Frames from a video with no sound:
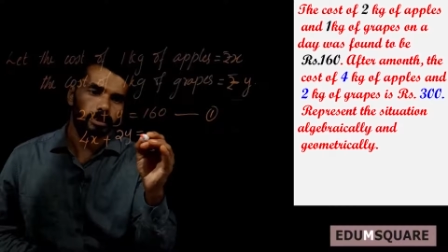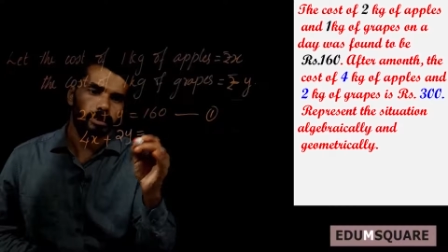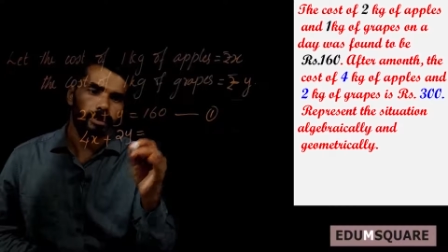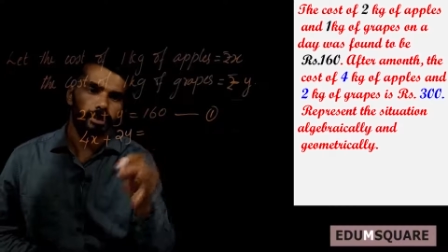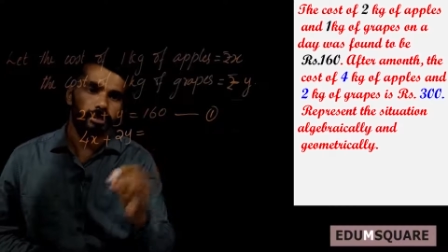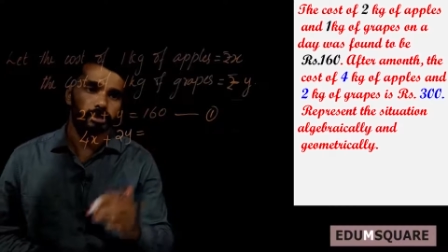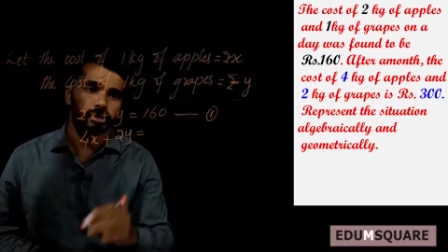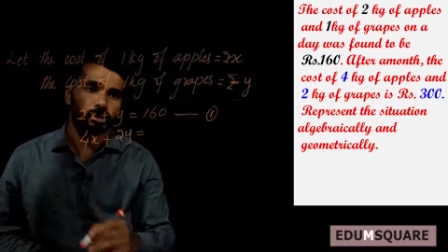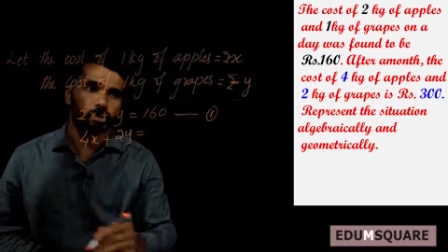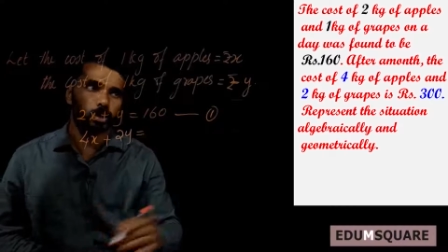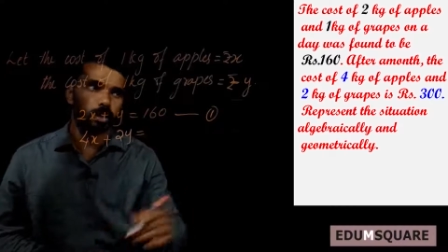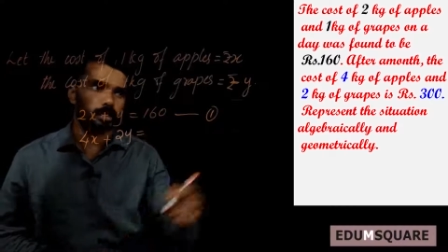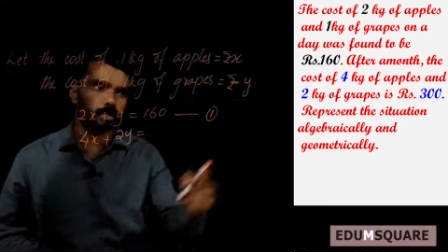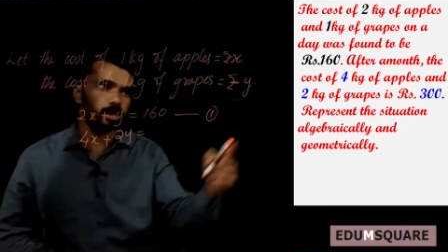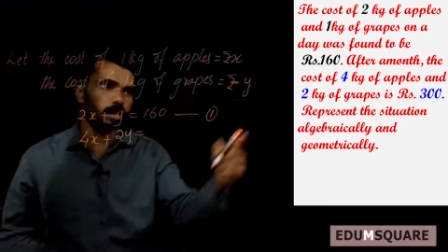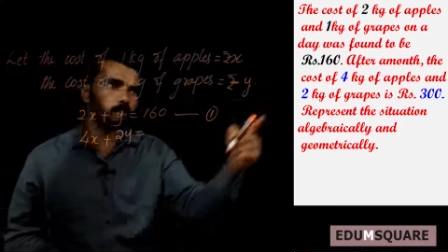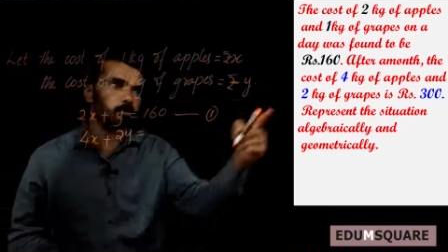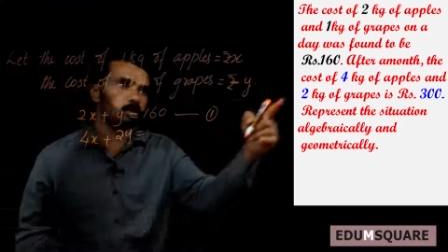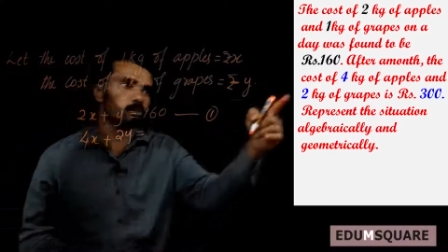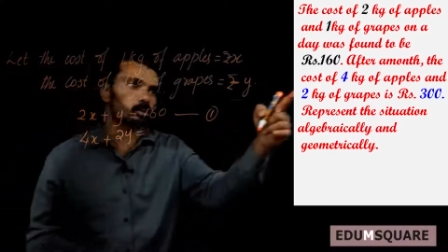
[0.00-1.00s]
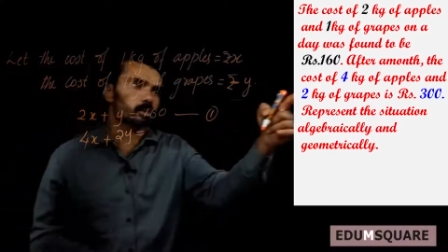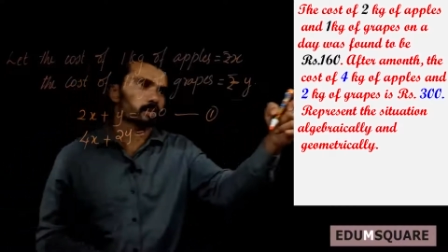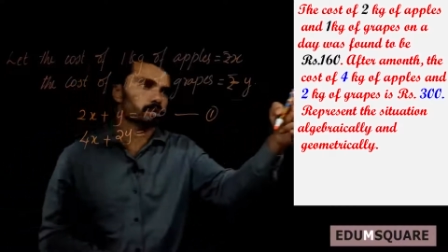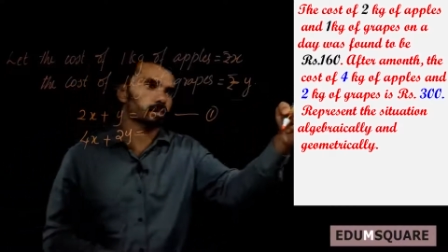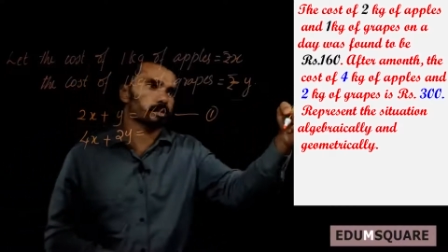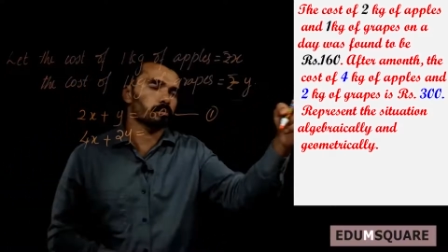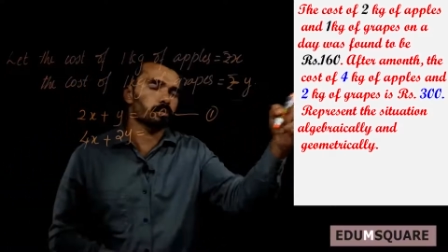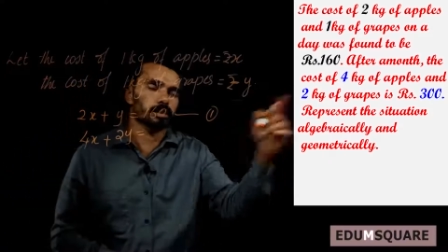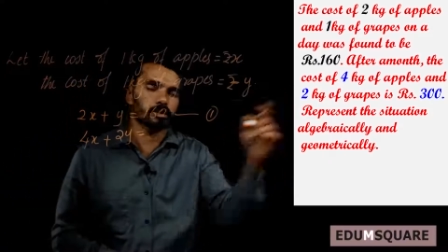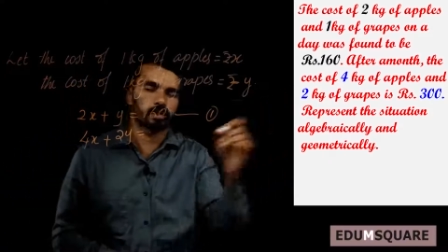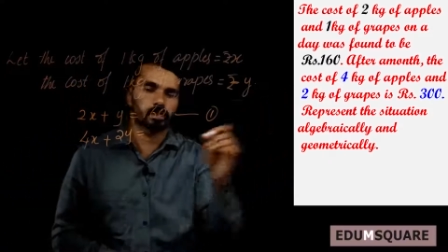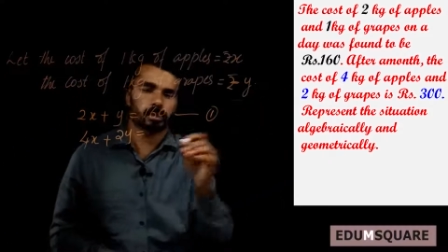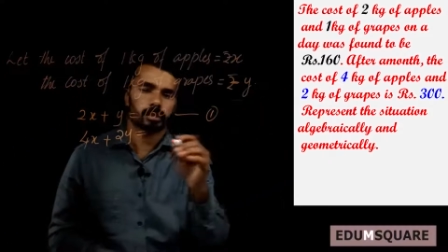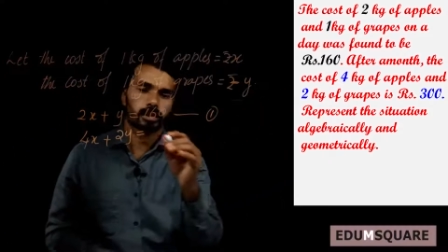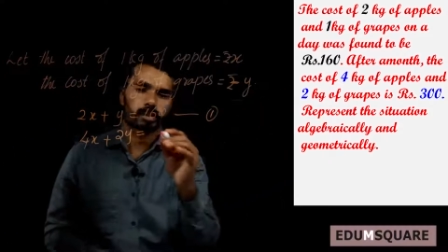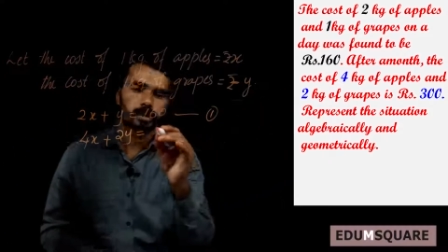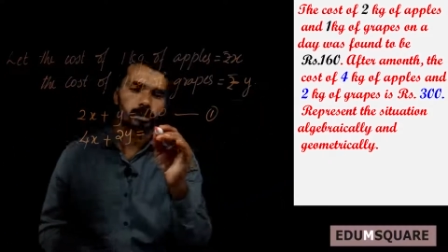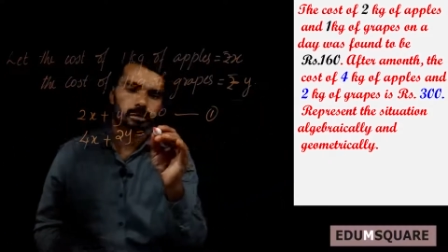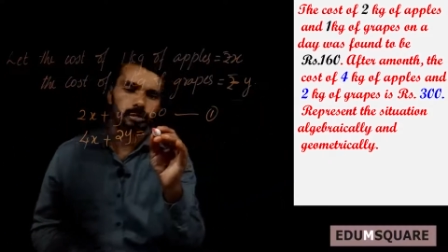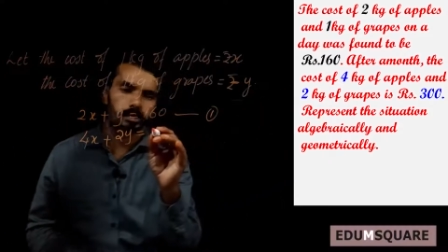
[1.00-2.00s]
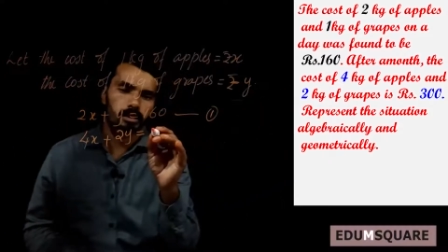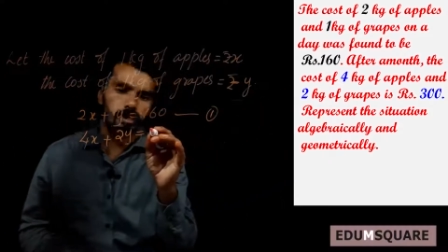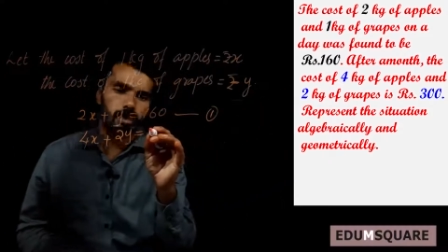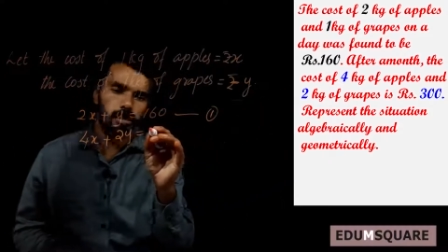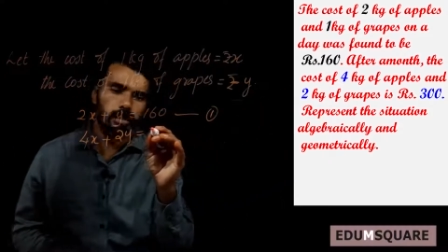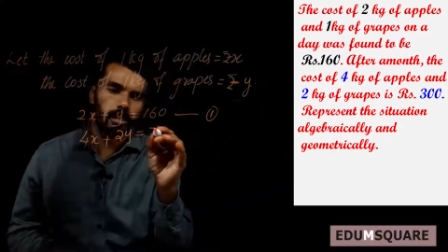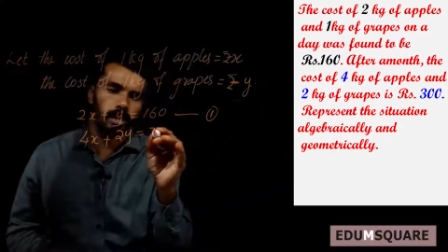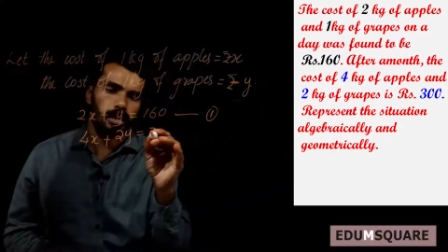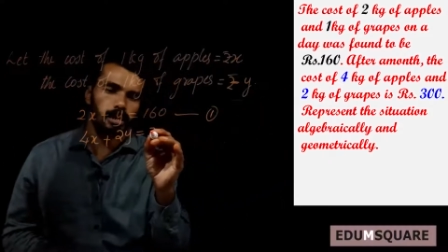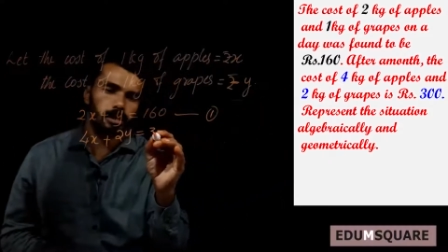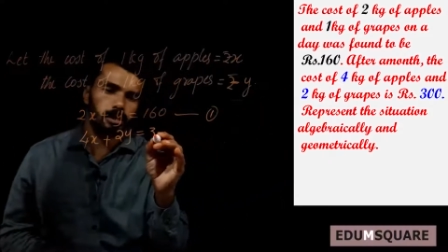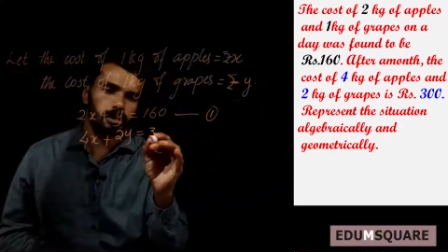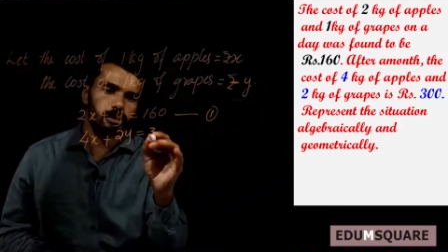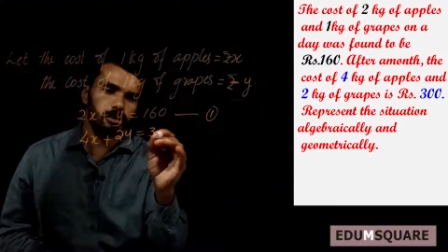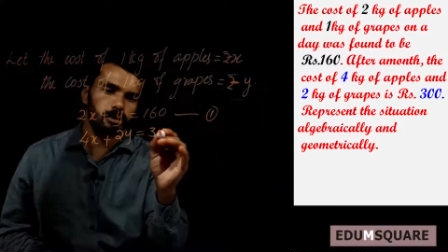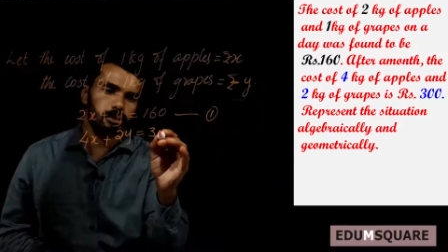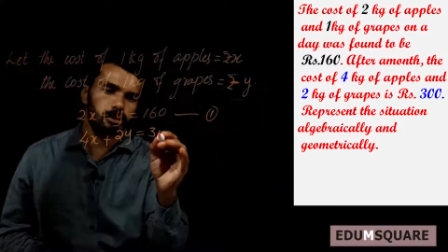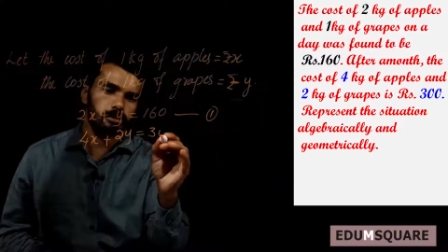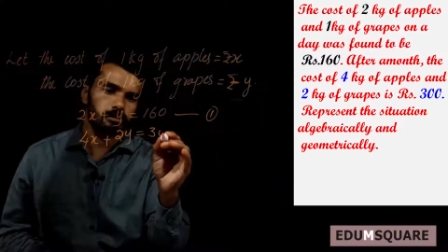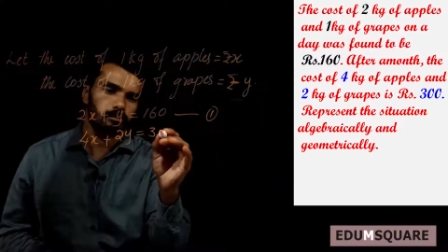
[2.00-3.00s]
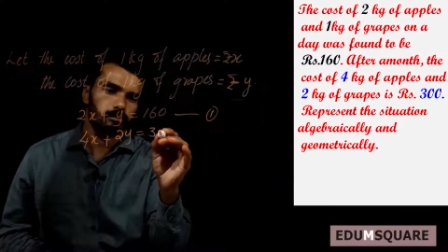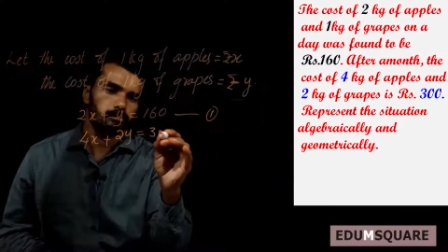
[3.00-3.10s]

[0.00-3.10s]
Its total amount is given there, 300